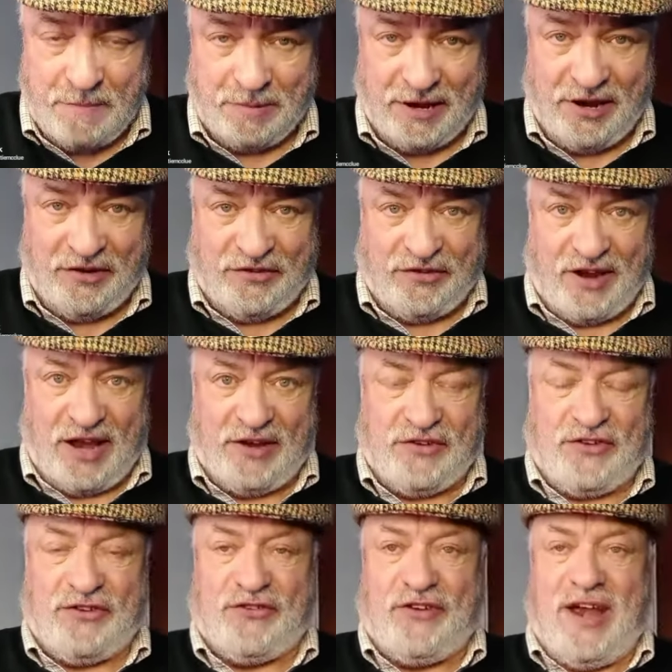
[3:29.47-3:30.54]
Please send
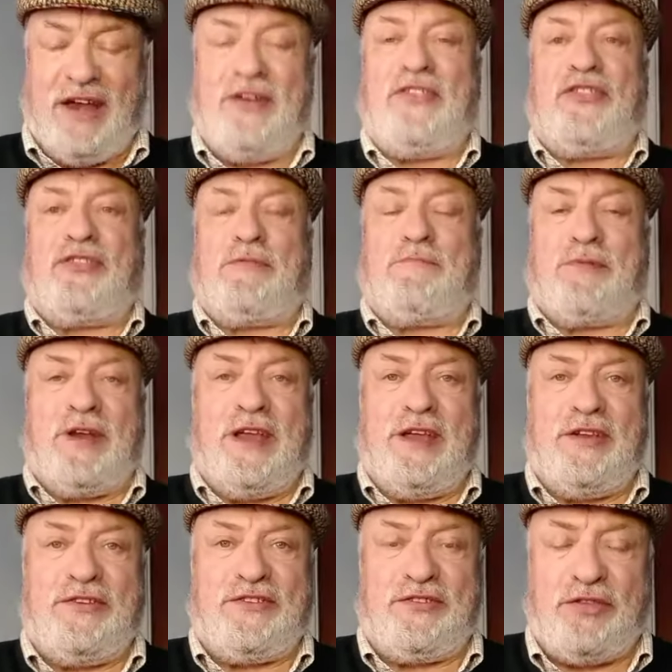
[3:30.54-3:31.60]
strength,
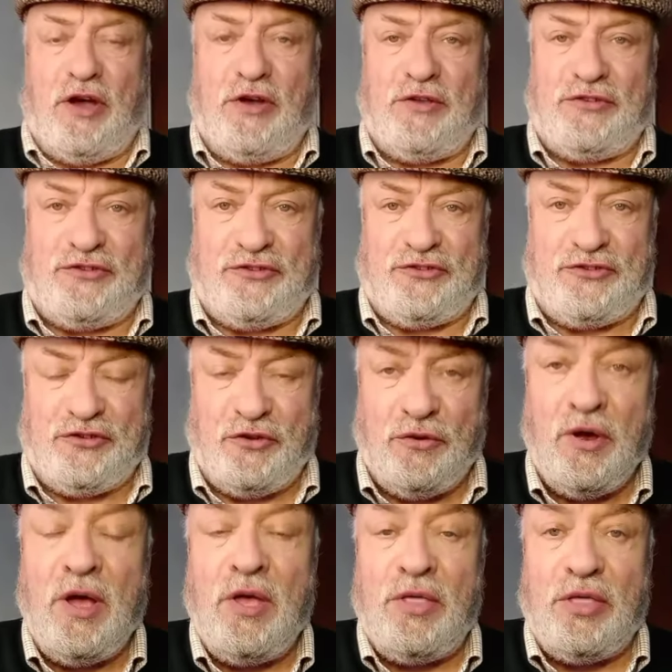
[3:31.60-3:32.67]
prayers, thoughts
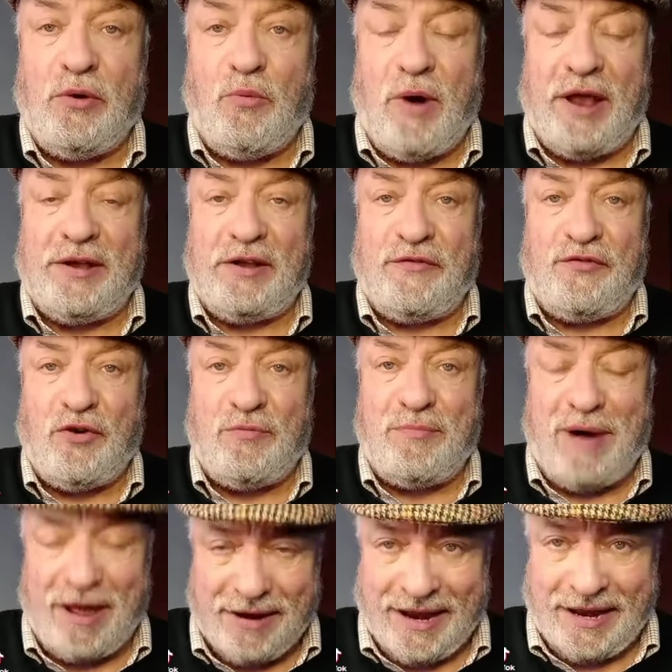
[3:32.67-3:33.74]
to the wonderful
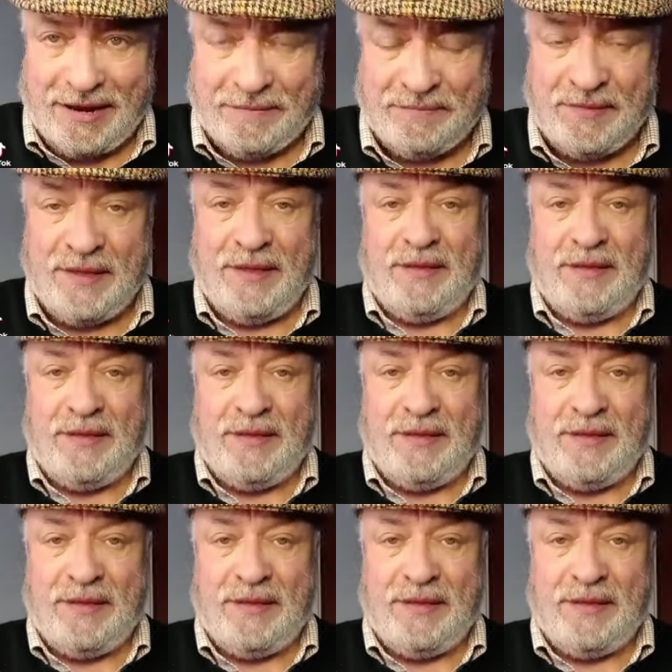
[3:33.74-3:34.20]
Murray.